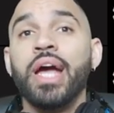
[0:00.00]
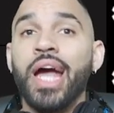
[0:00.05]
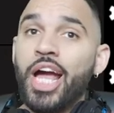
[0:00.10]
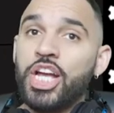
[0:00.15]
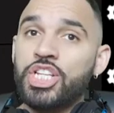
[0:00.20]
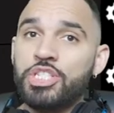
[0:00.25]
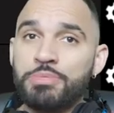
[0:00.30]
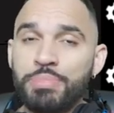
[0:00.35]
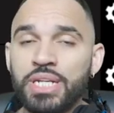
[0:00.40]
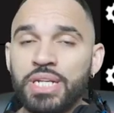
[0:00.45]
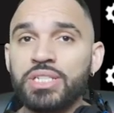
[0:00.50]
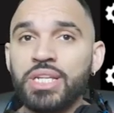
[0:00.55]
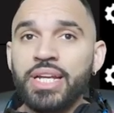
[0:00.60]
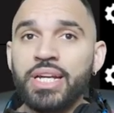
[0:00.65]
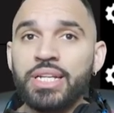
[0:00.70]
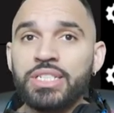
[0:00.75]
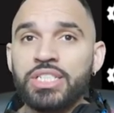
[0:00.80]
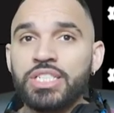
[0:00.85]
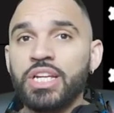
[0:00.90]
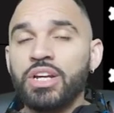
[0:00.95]
especially
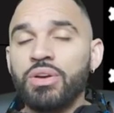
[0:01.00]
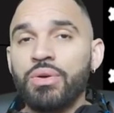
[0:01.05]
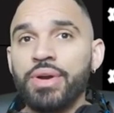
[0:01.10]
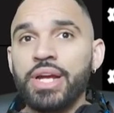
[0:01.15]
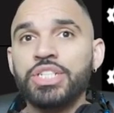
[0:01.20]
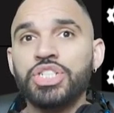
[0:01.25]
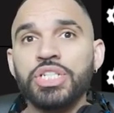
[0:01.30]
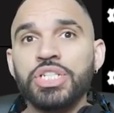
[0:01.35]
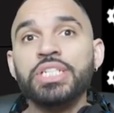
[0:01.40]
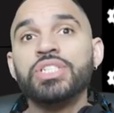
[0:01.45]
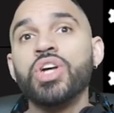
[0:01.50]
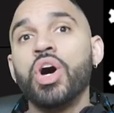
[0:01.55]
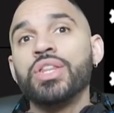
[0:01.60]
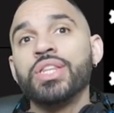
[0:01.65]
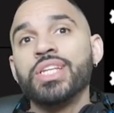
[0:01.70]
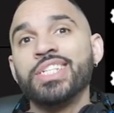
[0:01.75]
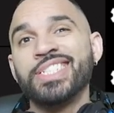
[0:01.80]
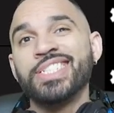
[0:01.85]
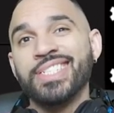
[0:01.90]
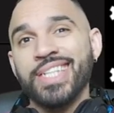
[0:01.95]
considering she's on
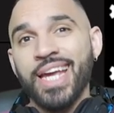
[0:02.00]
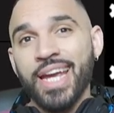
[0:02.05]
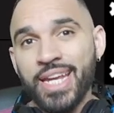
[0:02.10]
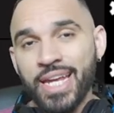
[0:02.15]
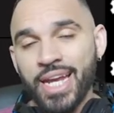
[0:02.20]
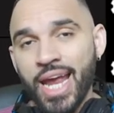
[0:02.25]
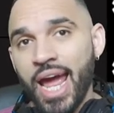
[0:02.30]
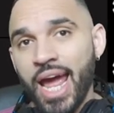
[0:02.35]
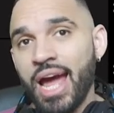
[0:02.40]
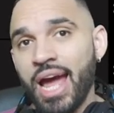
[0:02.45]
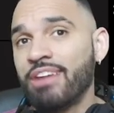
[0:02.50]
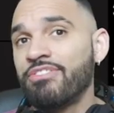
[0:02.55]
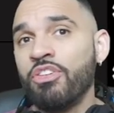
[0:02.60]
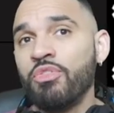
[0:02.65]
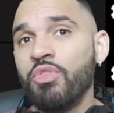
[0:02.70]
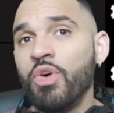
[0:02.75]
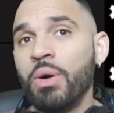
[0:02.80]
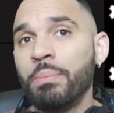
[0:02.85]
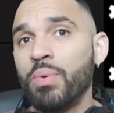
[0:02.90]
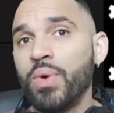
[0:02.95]
the second half
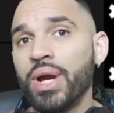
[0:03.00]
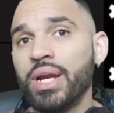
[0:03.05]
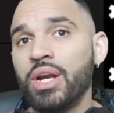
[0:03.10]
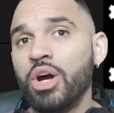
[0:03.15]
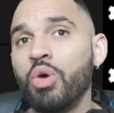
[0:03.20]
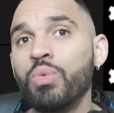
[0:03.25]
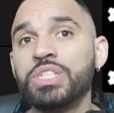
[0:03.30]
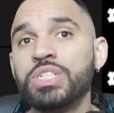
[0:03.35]
of 1.0,